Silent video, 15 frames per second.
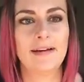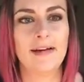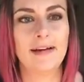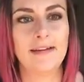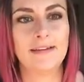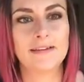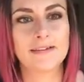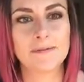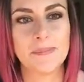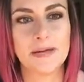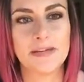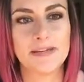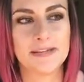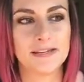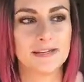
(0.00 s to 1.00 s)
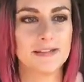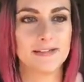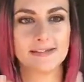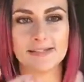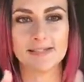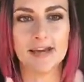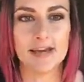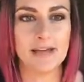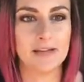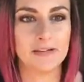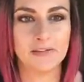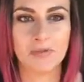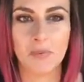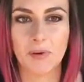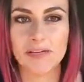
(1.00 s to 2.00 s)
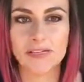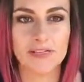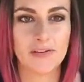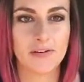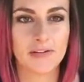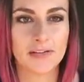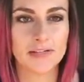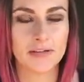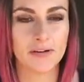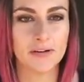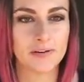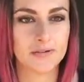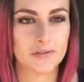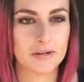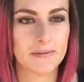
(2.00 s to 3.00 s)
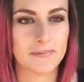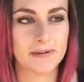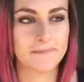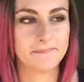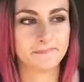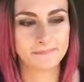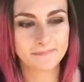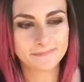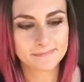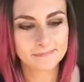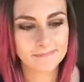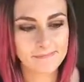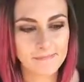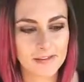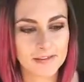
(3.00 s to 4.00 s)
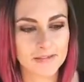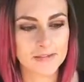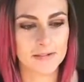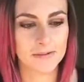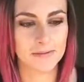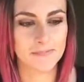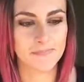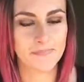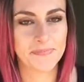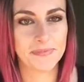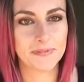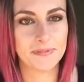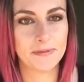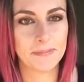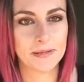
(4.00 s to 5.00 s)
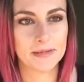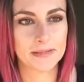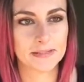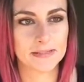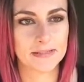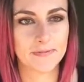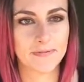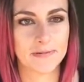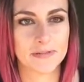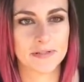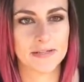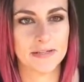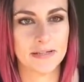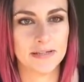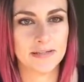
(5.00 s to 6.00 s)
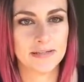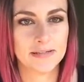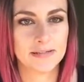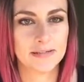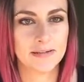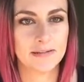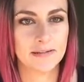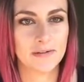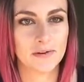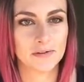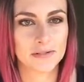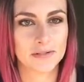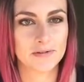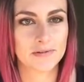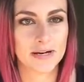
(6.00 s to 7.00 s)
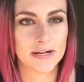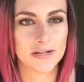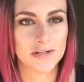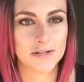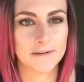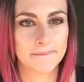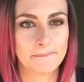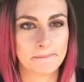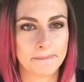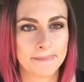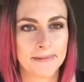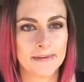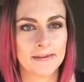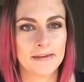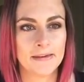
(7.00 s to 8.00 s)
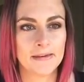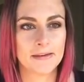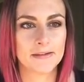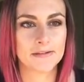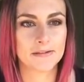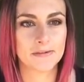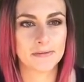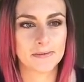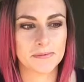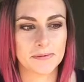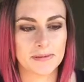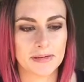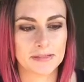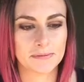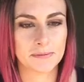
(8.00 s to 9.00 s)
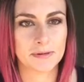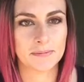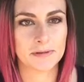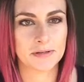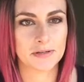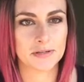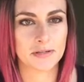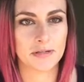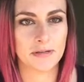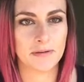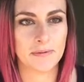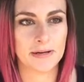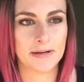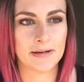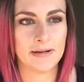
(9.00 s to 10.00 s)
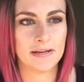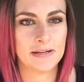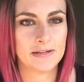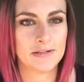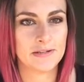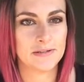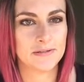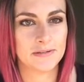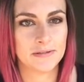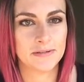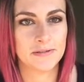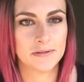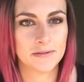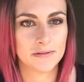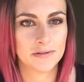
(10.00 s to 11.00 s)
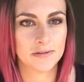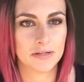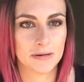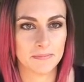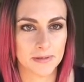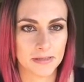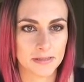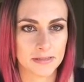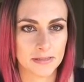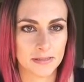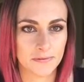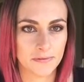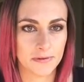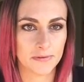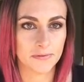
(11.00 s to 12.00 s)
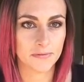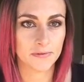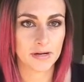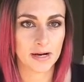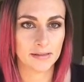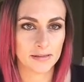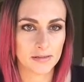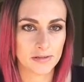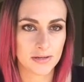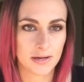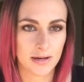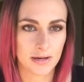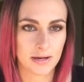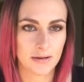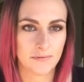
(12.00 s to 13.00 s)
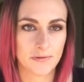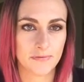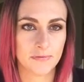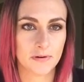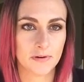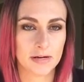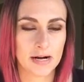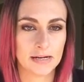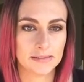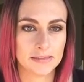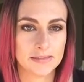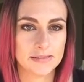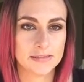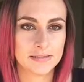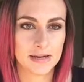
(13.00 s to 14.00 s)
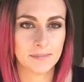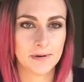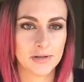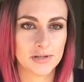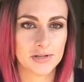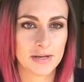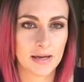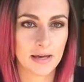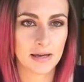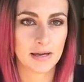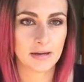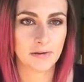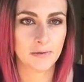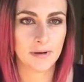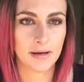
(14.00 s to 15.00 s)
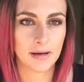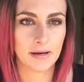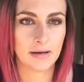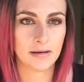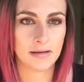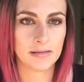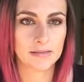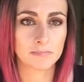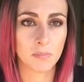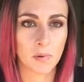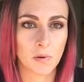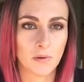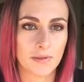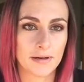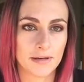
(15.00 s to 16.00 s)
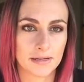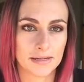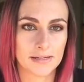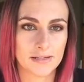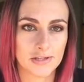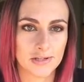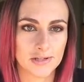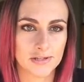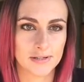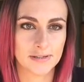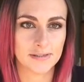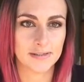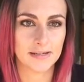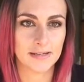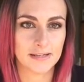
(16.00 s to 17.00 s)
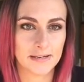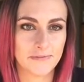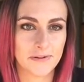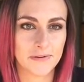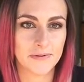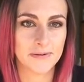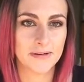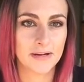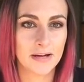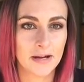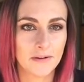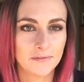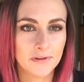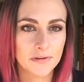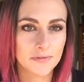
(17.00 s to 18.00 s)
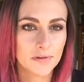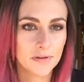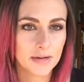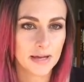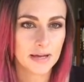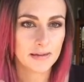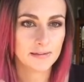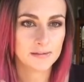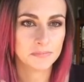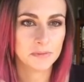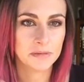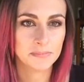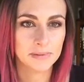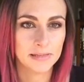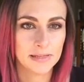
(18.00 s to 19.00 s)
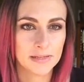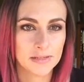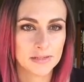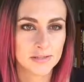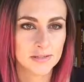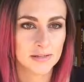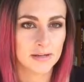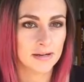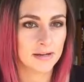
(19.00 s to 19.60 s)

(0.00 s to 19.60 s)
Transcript: and spending, say, $20 on a treatment. So the biggest difference is the concentration. So that's what I'm going to show you, and I need you to do treatments if you've colored your hair. If you've got colored, damaged hair, your hair needs more than a conditioner can give you. If you've got hair that's been bleached,